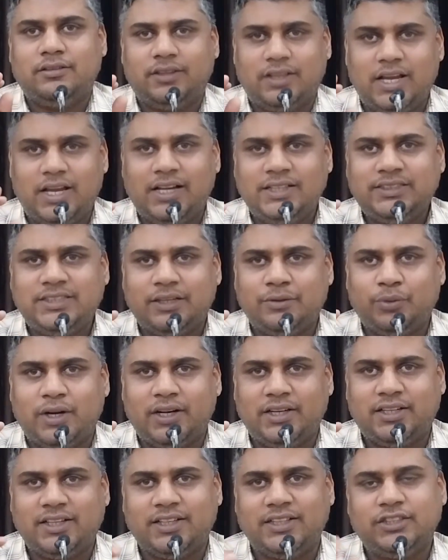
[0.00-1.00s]
The last
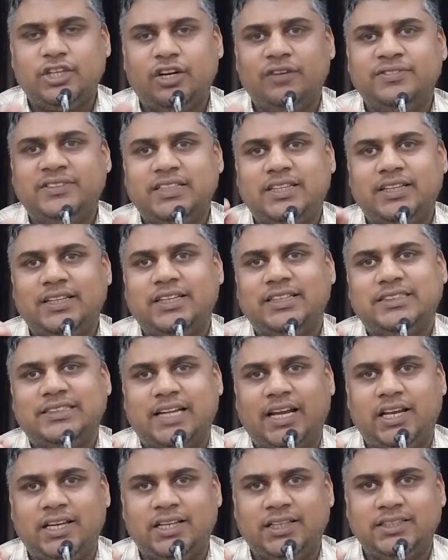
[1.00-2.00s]
advantage of sitting in
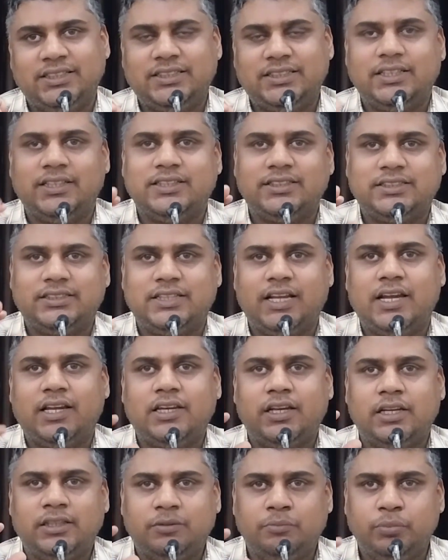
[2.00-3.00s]
silence is
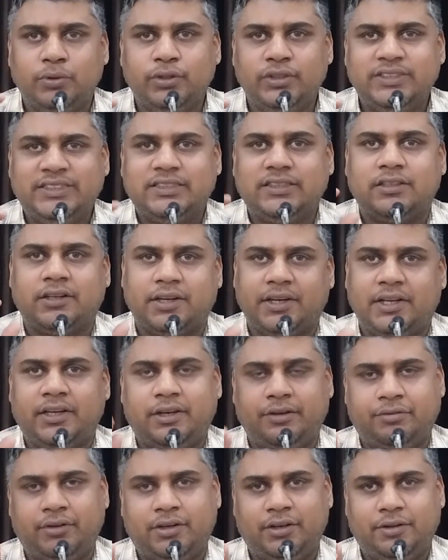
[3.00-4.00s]
that it boosts
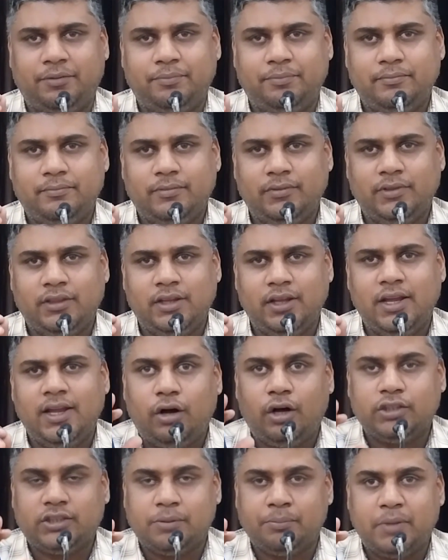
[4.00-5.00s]
creativity.
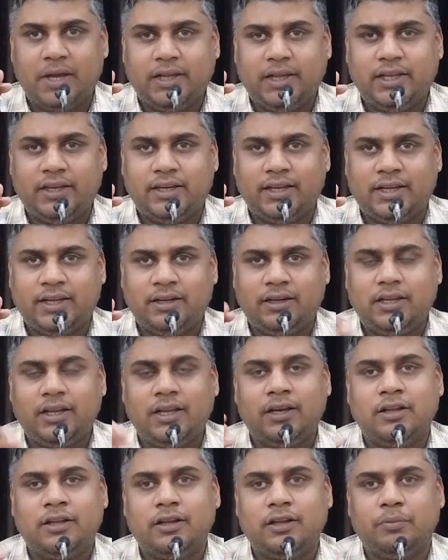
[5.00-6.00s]
Author Maggie Dent,
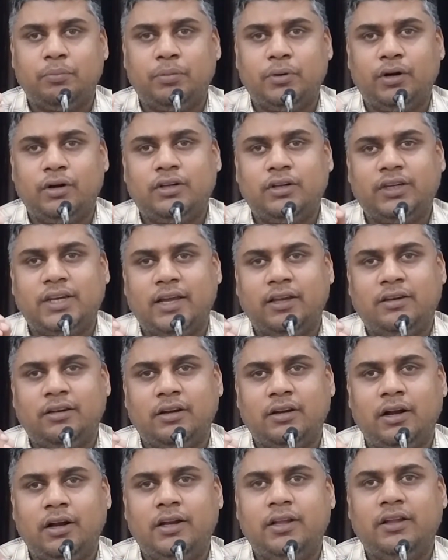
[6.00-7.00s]
in her book
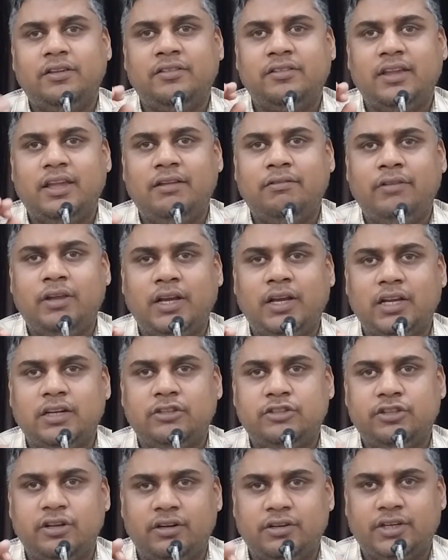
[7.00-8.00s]
titled Saving
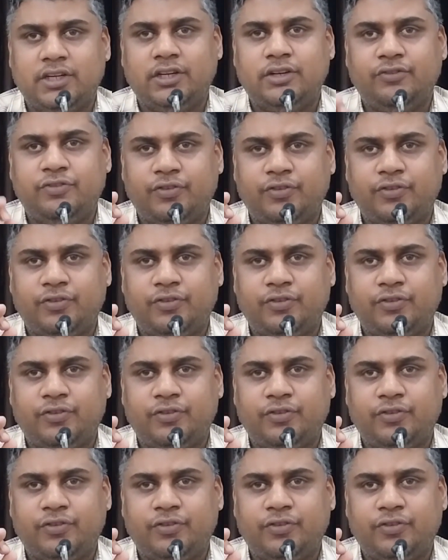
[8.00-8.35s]
Our Children